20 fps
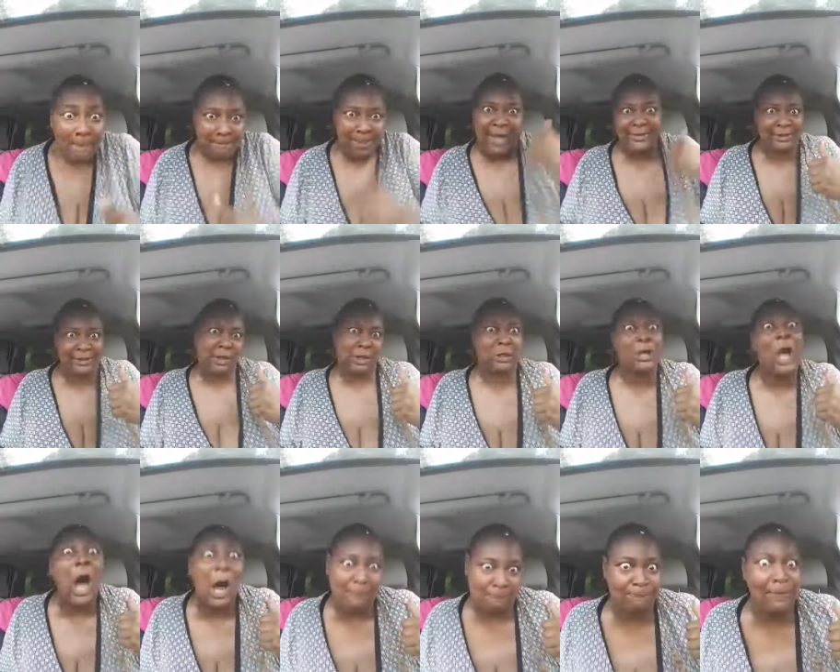Bitch should
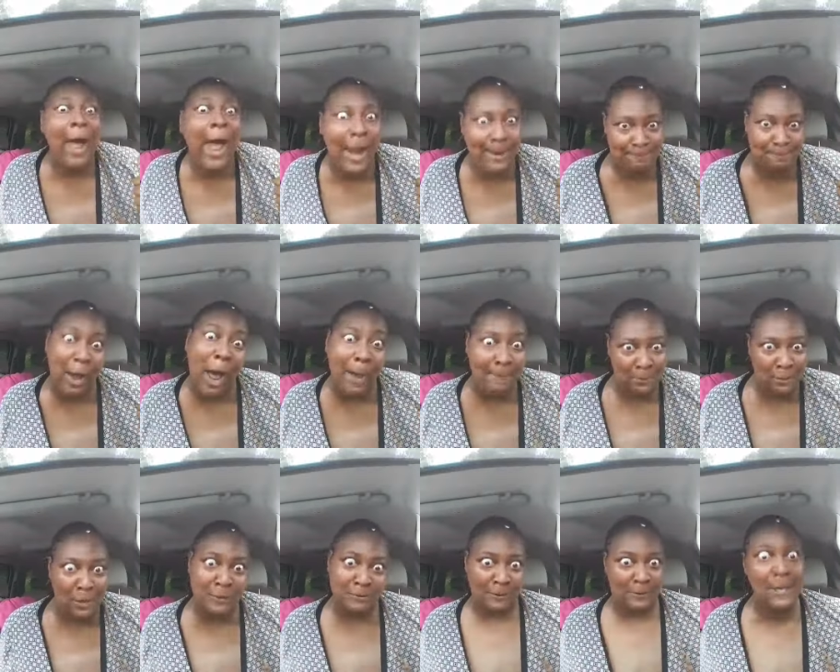have called fire
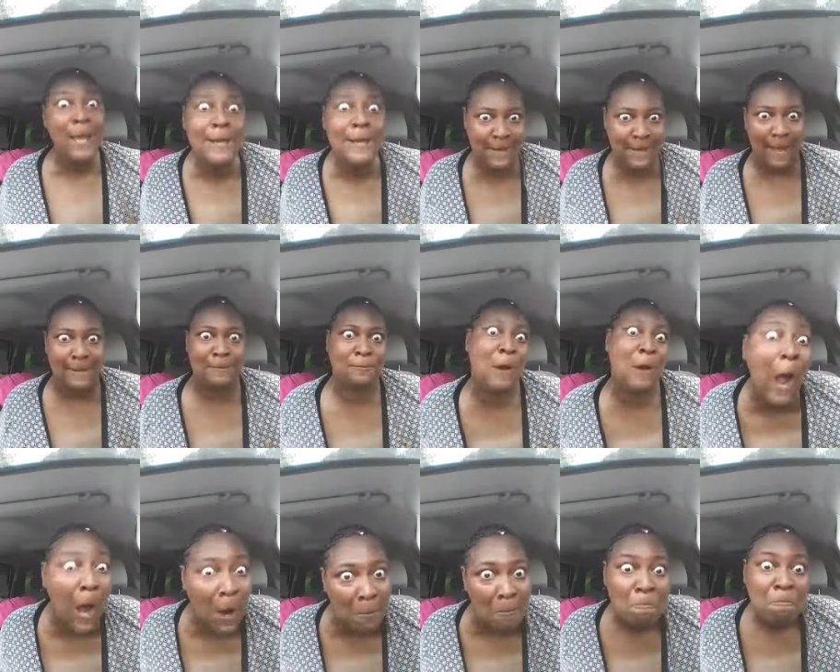department because the heat got
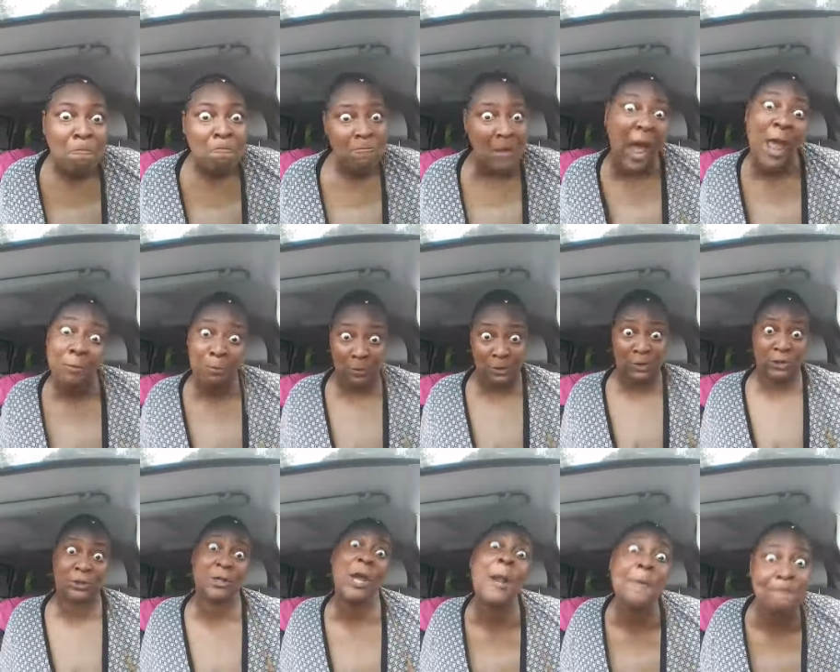strong. That's what
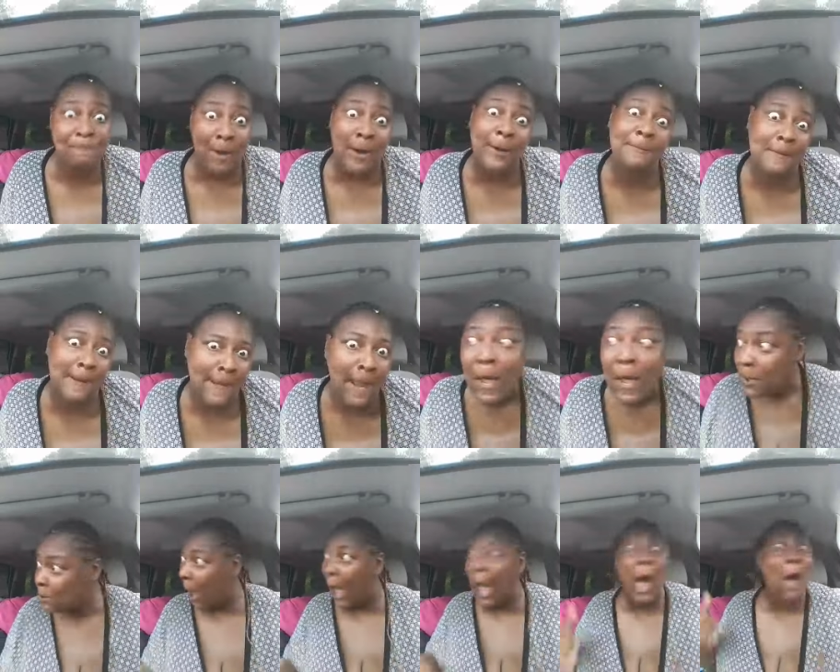she should have fucking did.
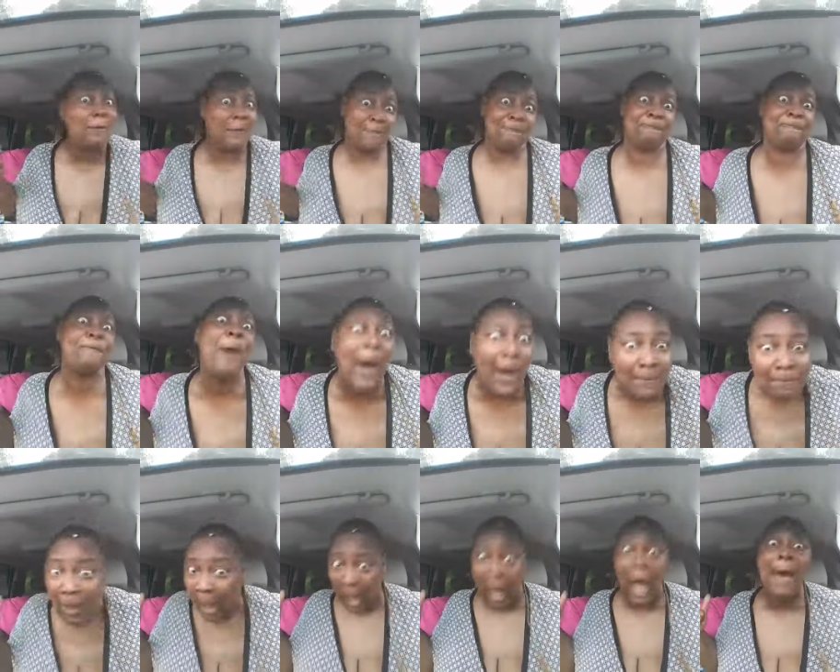So I don't give a fuck.
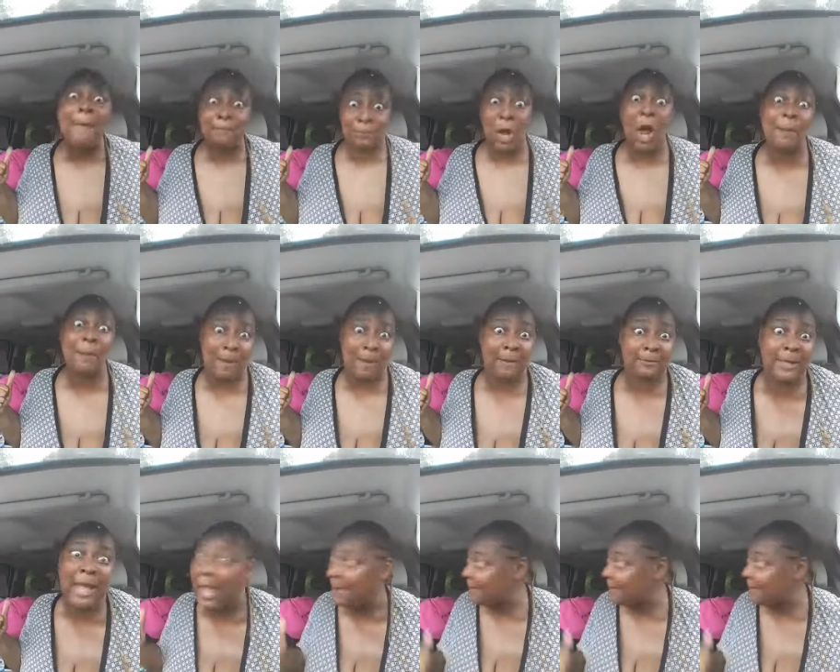I'm talking about